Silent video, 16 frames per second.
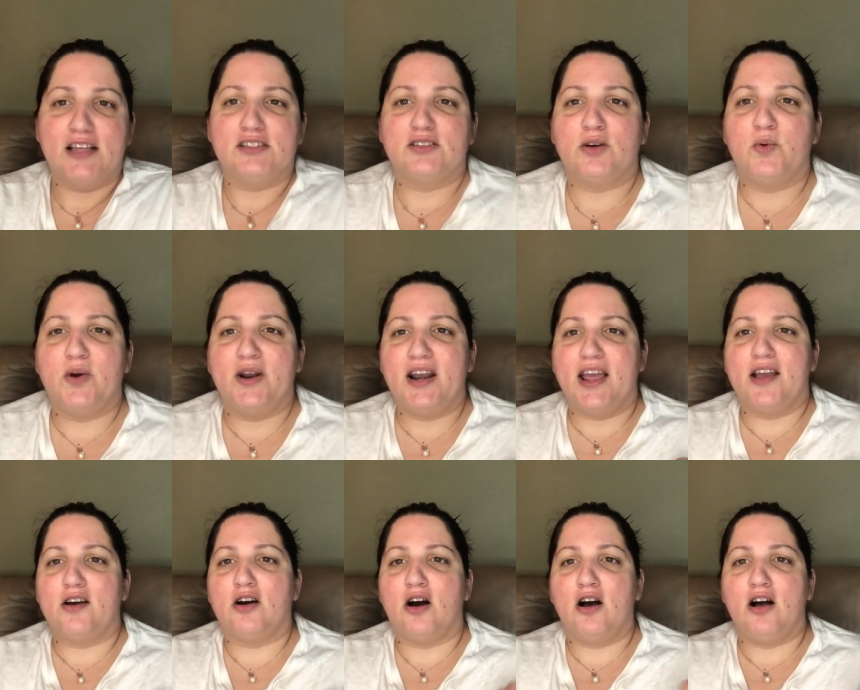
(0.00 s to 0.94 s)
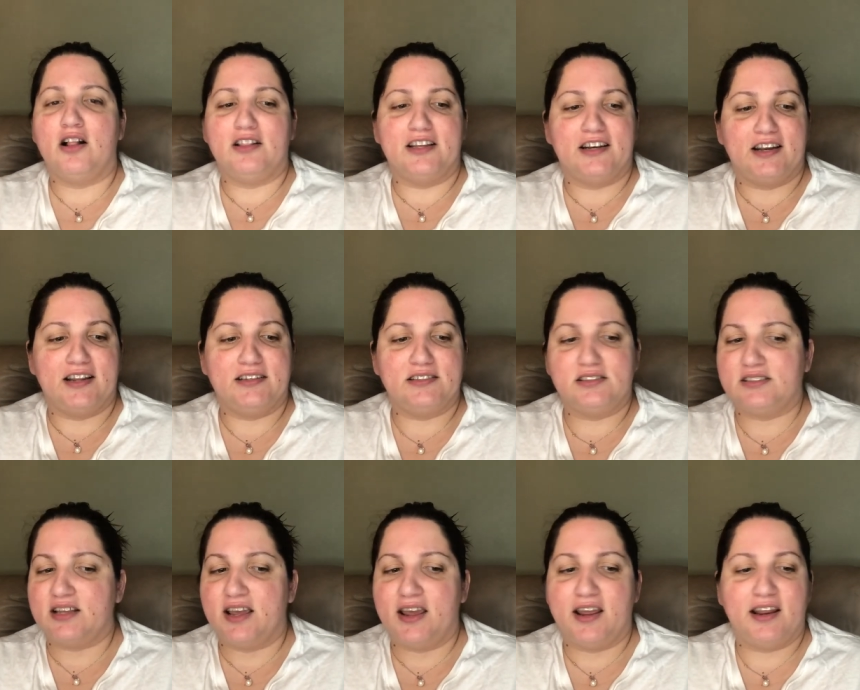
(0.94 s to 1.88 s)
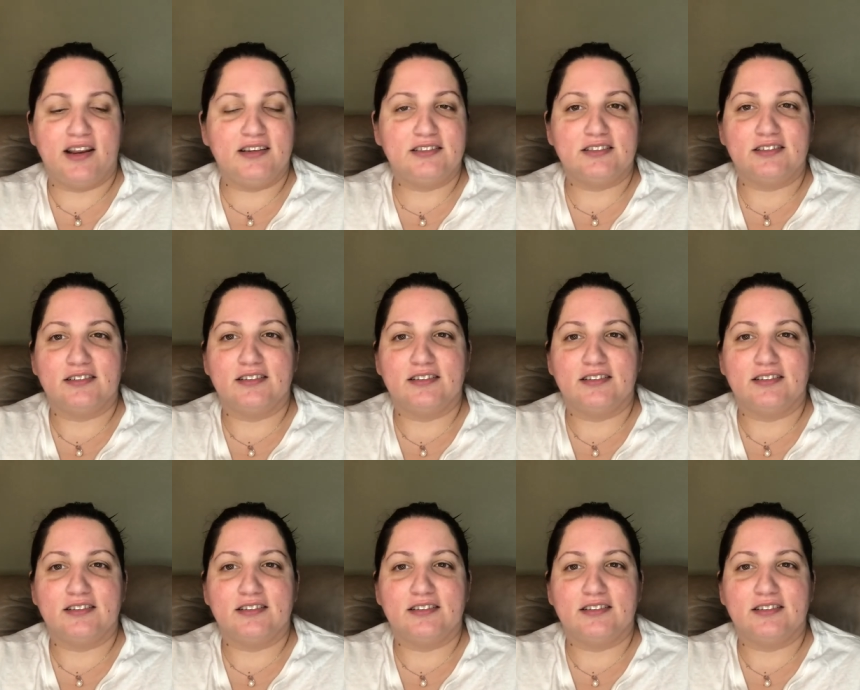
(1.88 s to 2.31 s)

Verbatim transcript: So when I call and I say,